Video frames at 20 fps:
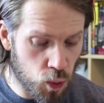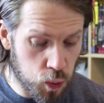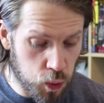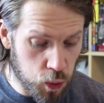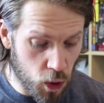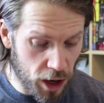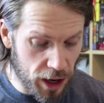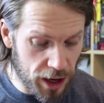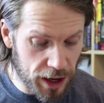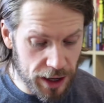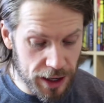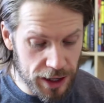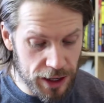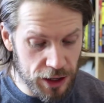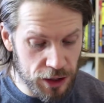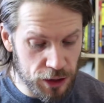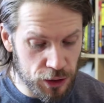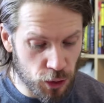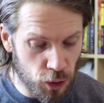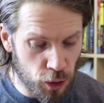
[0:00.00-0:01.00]
why
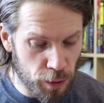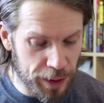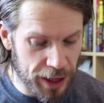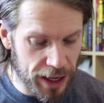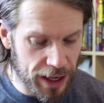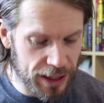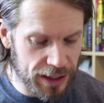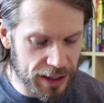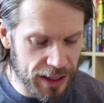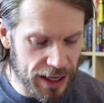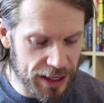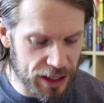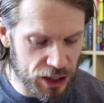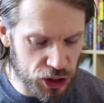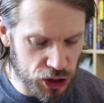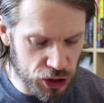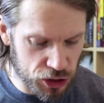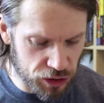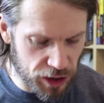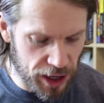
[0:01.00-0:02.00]
you're being led
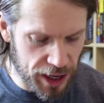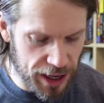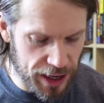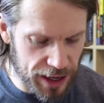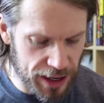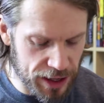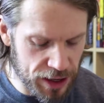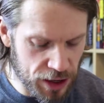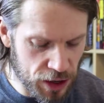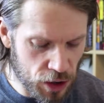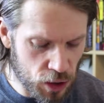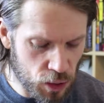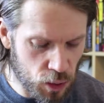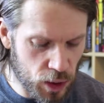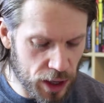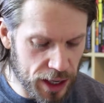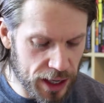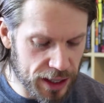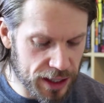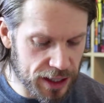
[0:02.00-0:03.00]
astray
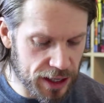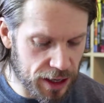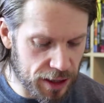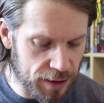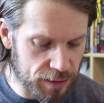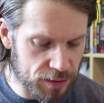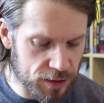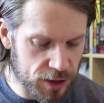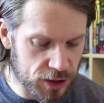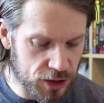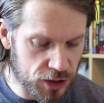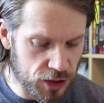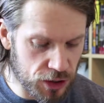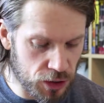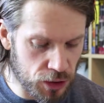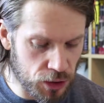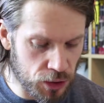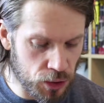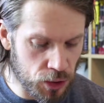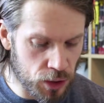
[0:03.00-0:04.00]
when it comes
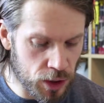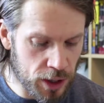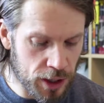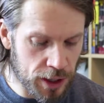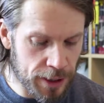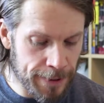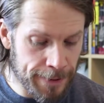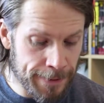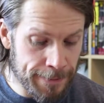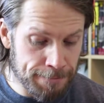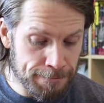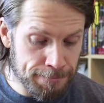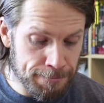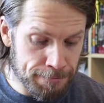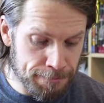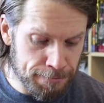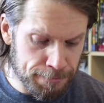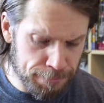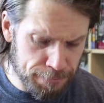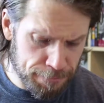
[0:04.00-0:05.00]
to
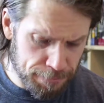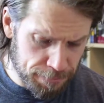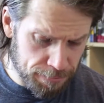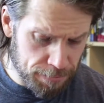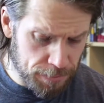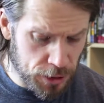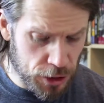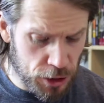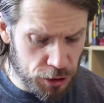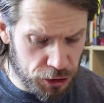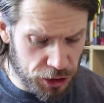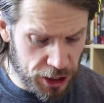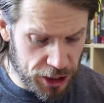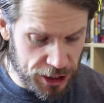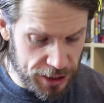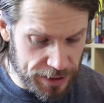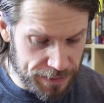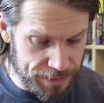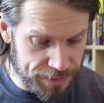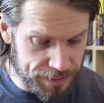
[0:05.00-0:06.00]

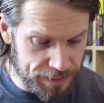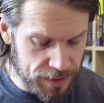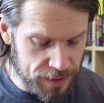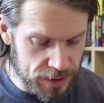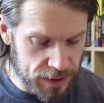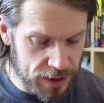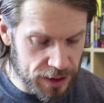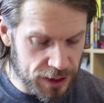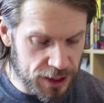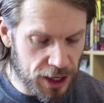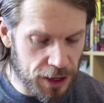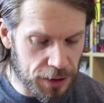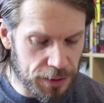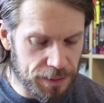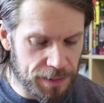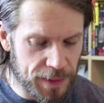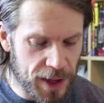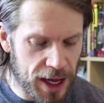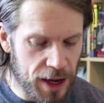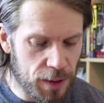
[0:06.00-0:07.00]
nutrition.
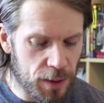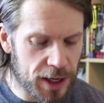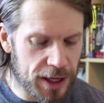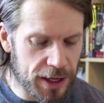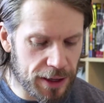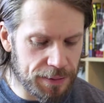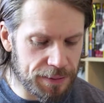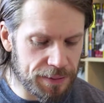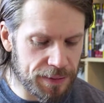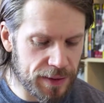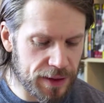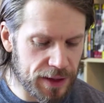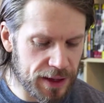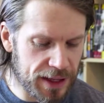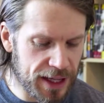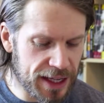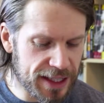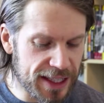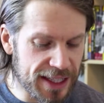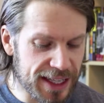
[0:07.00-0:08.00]
So here we go.
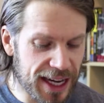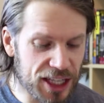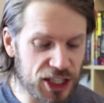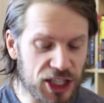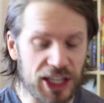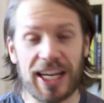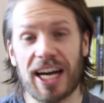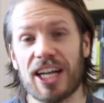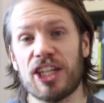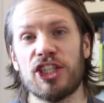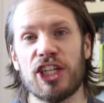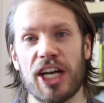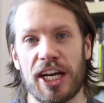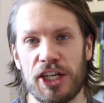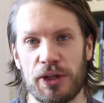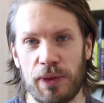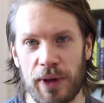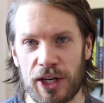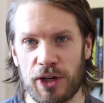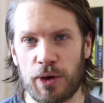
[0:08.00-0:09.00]
This is actually a
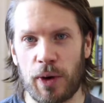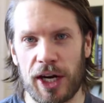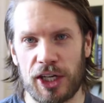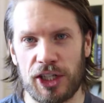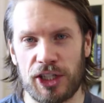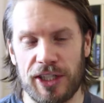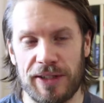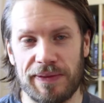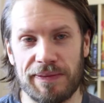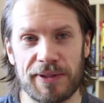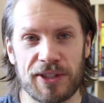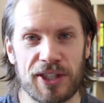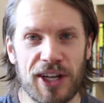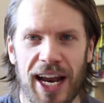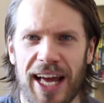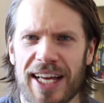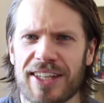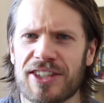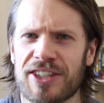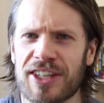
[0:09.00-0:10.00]
genuine question. So
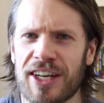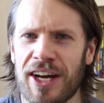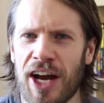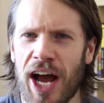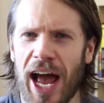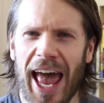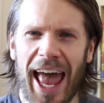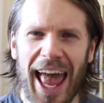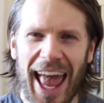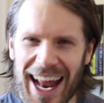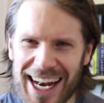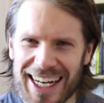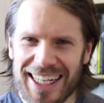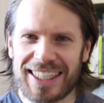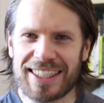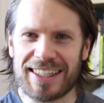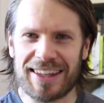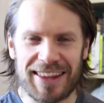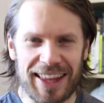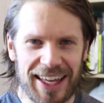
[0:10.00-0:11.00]
let's
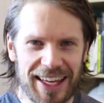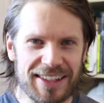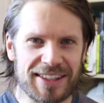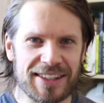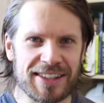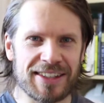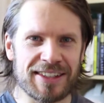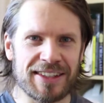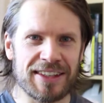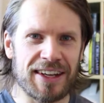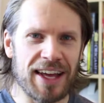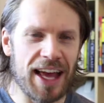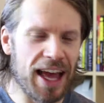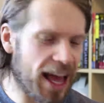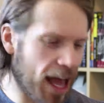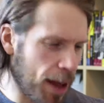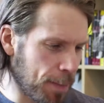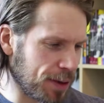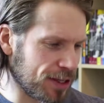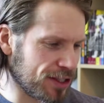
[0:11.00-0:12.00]
end this
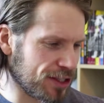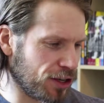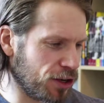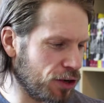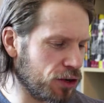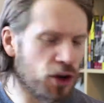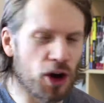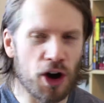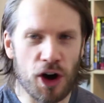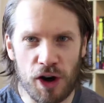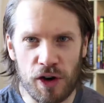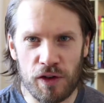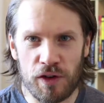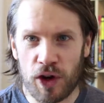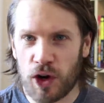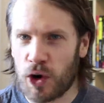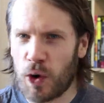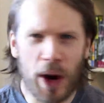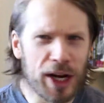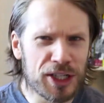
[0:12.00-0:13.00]
episode
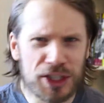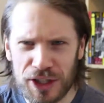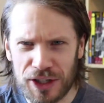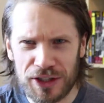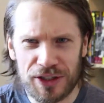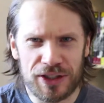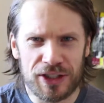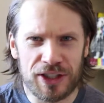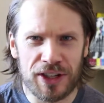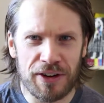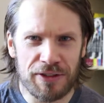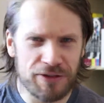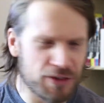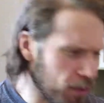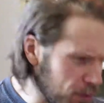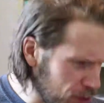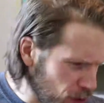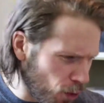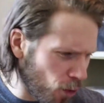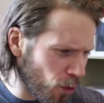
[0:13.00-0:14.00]
of questions
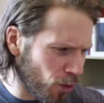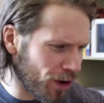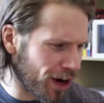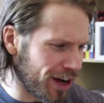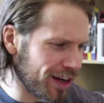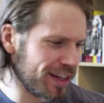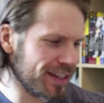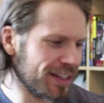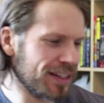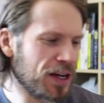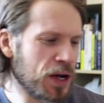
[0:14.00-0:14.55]
from Quora